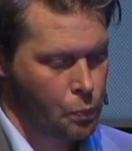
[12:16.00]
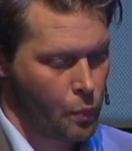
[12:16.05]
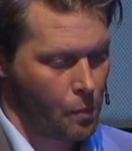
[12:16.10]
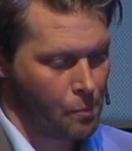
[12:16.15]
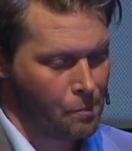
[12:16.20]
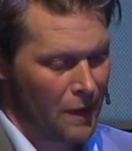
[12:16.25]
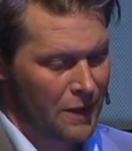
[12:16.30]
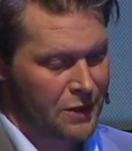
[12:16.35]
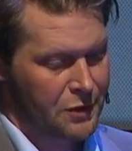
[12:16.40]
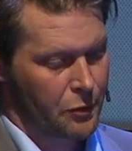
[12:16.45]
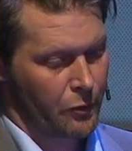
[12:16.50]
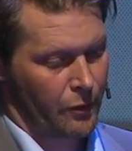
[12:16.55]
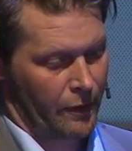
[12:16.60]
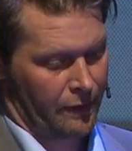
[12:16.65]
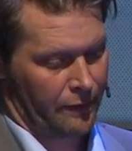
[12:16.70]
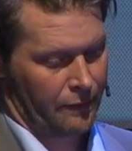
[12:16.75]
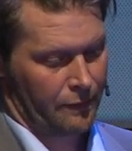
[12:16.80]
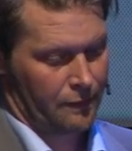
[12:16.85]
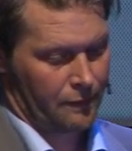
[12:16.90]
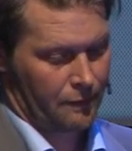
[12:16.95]

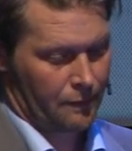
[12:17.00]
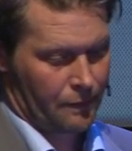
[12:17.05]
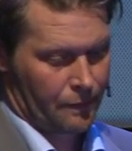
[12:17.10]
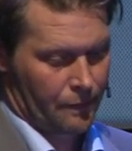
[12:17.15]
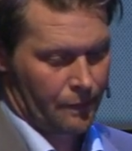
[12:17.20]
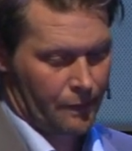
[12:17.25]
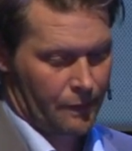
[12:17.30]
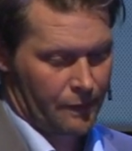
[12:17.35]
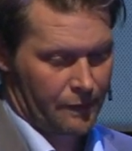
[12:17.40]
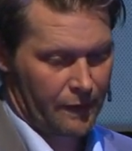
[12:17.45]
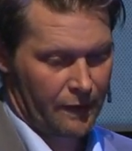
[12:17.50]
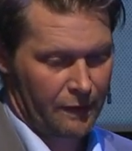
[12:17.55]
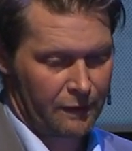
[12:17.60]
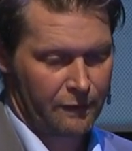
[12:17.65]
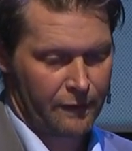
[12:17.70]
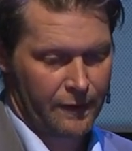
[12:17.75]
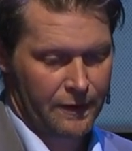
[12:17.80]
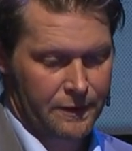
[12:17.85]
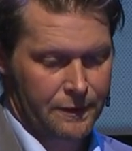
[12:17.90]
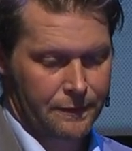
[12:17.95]
measuring
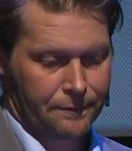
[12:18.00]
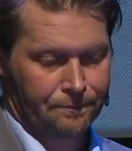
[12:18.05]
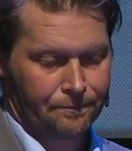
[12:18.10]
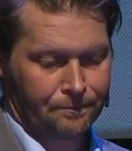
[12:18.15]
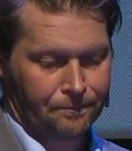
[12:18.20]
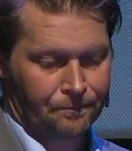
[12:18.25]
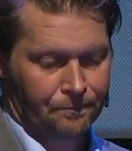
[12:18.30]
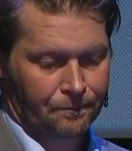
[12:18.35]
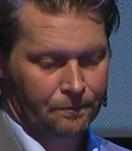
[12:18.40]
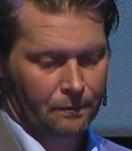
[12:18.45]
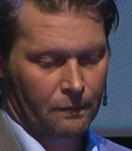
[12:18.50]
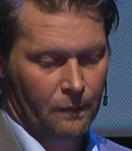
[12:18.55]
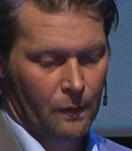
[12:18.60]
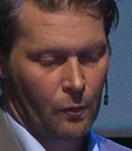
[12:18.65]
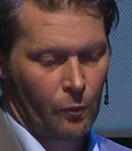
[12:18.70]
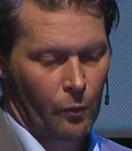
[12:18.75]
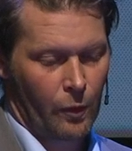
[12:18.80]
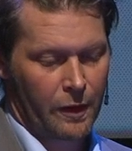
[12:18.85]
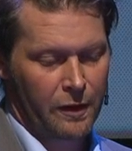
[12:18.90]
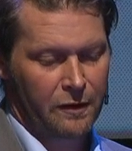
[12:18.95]
satisfaction.
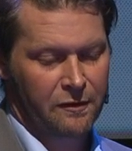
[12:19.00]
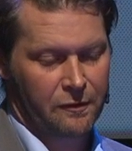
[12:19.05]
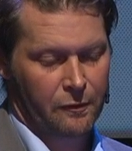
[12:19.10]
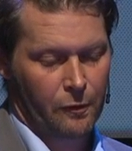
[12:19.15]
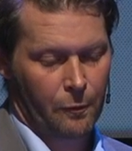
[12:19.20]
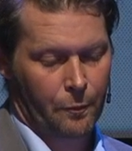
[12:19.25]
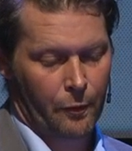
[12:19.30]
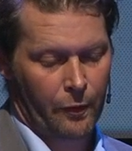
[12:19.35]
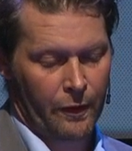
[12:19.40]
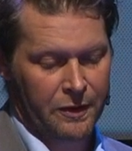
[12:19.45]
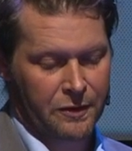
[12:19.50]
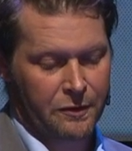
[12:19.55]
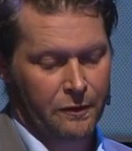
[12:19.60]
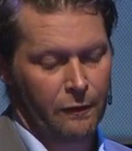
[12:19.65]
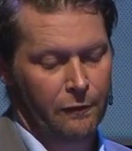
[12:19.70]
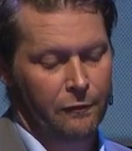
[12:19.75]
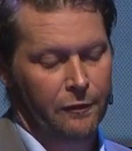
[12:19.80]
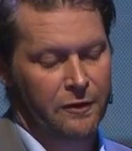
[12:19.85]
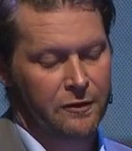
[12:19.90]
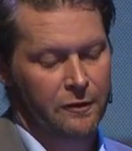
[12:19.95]
What is
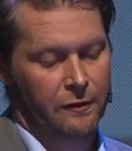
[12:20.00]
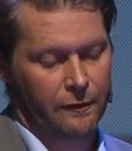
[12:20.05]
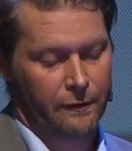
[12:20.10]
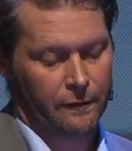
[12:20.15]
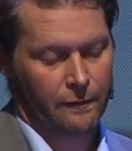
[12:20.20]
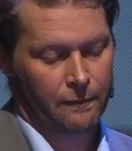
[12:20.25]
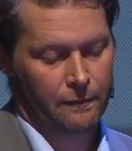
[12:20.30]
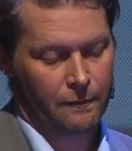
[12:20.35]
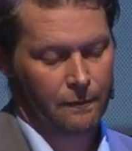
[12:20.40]
operational efficiency?